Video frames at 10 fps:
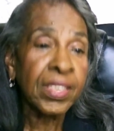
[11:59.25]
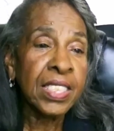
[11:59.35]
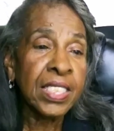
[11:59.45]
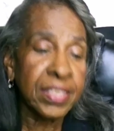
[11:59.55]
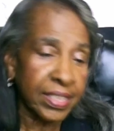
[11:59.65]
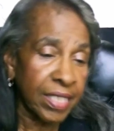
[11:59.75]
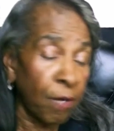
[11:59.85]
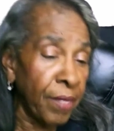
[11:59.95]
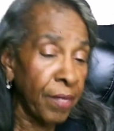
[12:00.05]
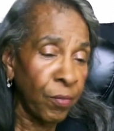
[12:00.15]
Tell me
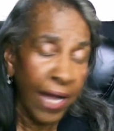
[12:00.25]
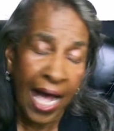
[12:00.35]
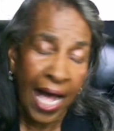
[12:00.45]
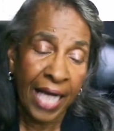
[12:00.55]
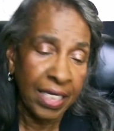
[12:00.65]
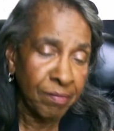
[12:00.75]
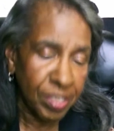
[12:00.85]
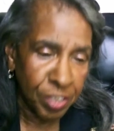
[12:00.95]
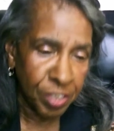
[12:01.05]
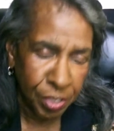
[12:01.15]
where I am to
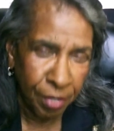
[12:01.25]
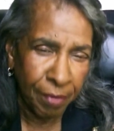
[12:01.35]
serve.